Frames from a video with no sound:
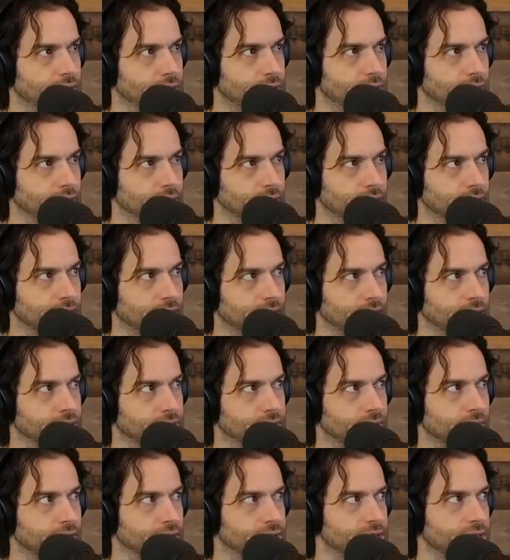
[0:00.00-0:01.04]
the Denny's
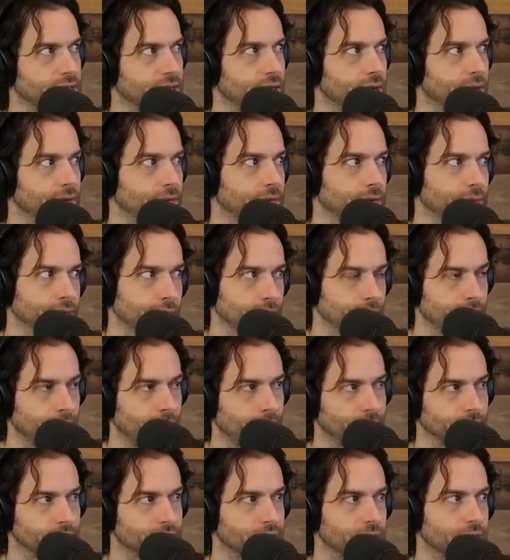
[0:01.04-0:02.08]
Grand Slam and the Blue
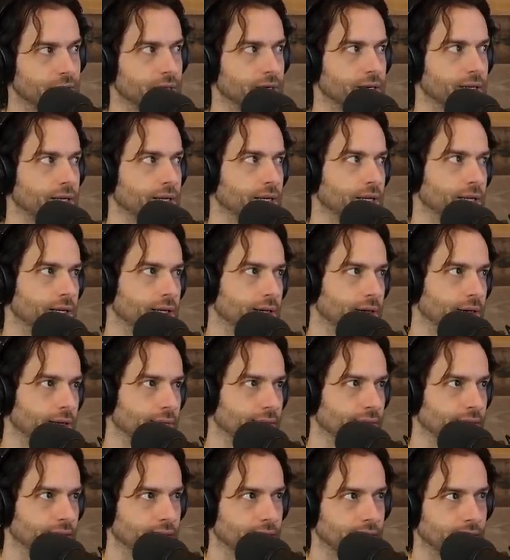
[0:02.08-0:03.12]
Babies hoodie, you know what I
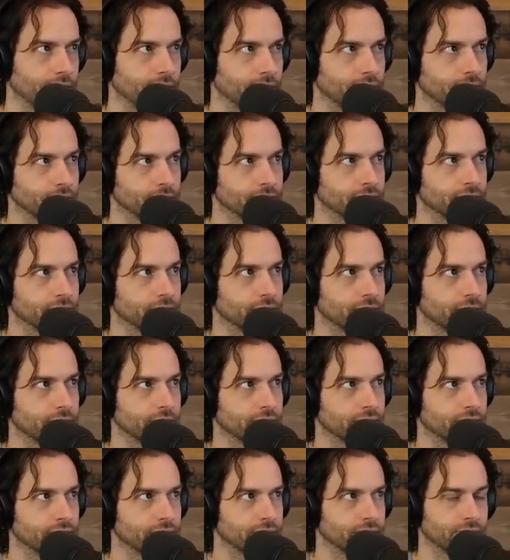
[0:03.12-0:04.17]
mean? And it's
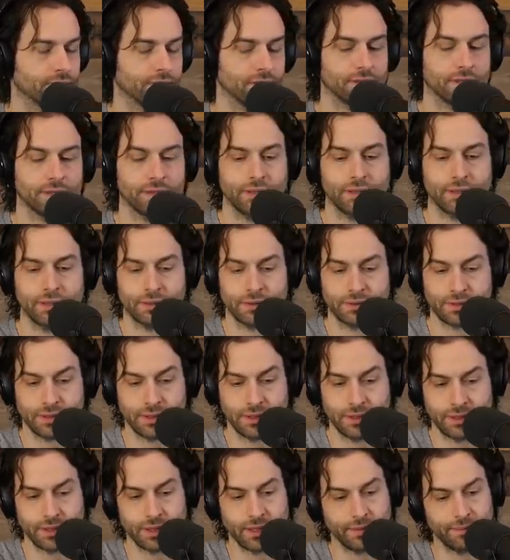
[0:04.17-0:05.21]
a
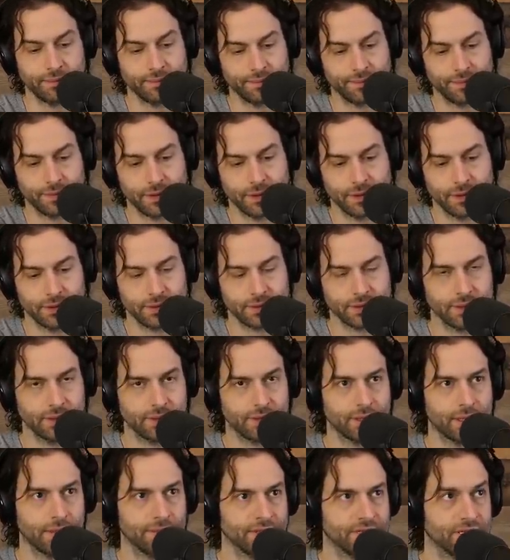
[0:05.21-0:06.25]
good time. It's a good
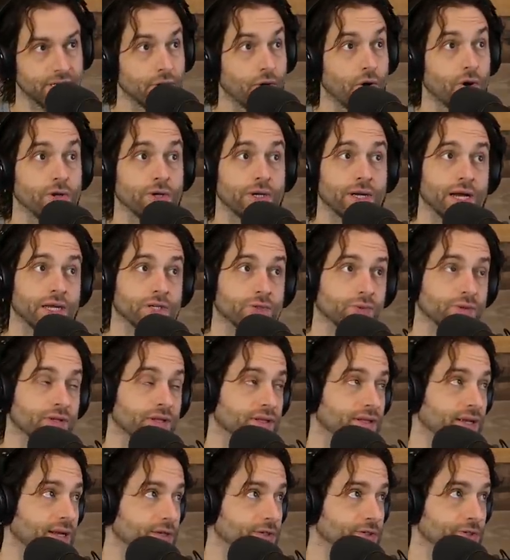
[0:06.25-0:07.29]
time. I see all you guys with the
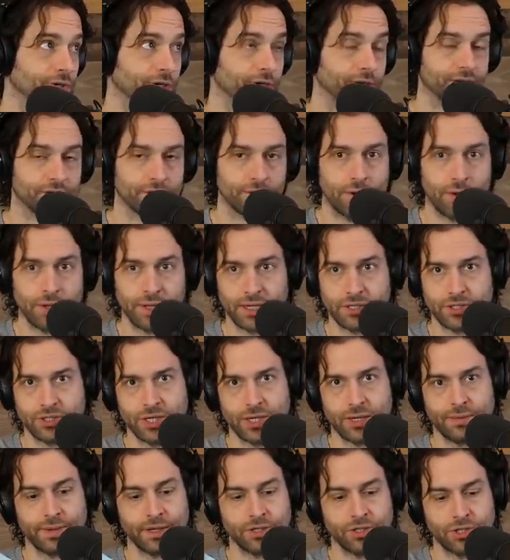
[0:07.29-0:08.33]
Dent shirts and all that
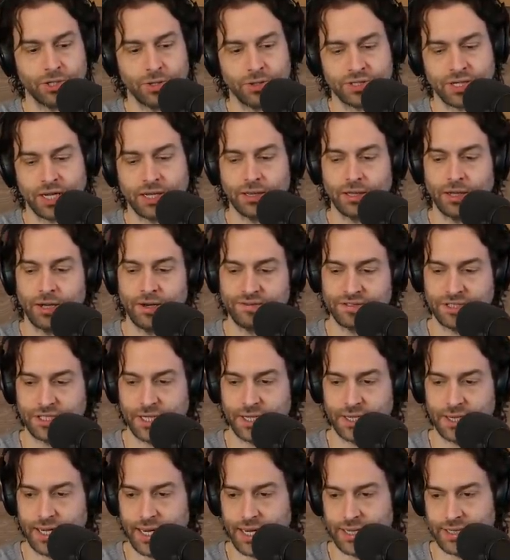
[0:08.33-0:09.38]
shit on my shows. I love
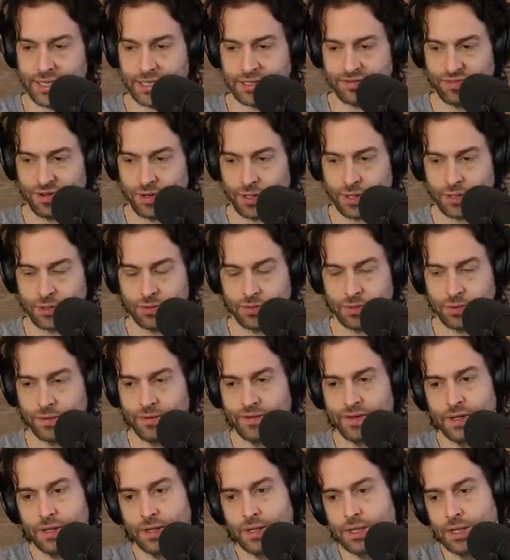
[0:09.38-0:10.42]
seeing that. That's very cool.
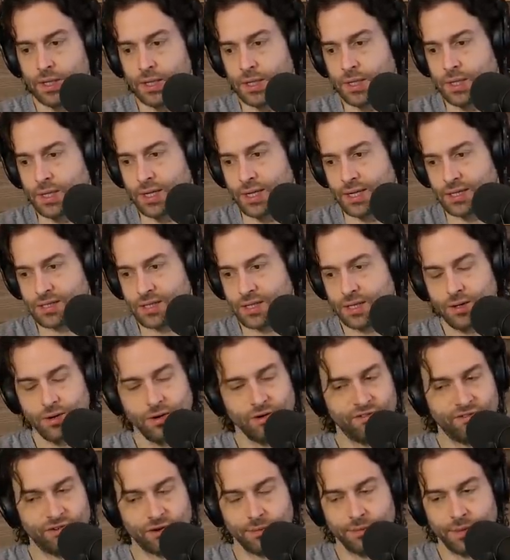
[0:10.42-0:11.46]
It's the
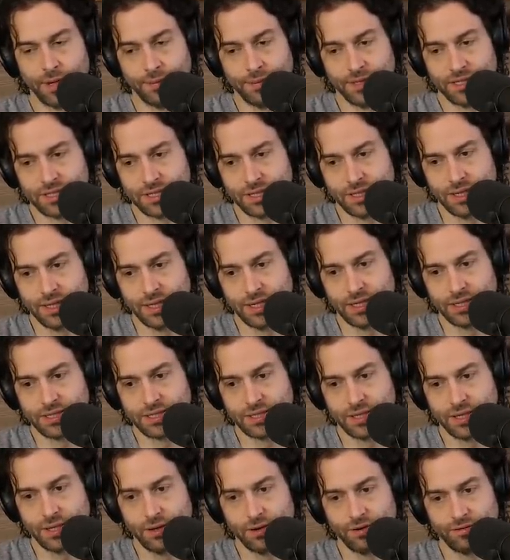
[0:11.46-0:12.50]
uniform, babies. It's
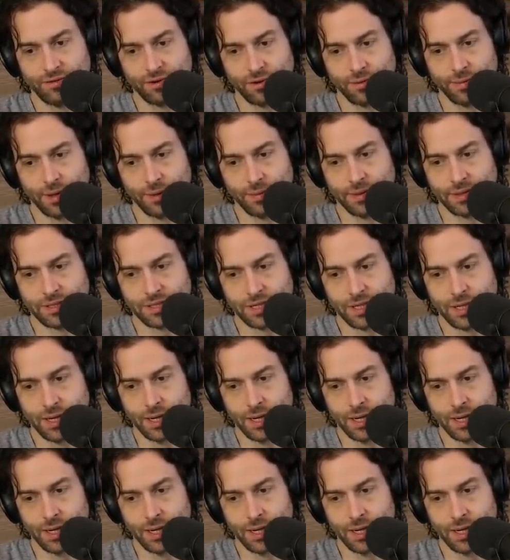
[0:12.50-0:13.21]
the uniform, babies.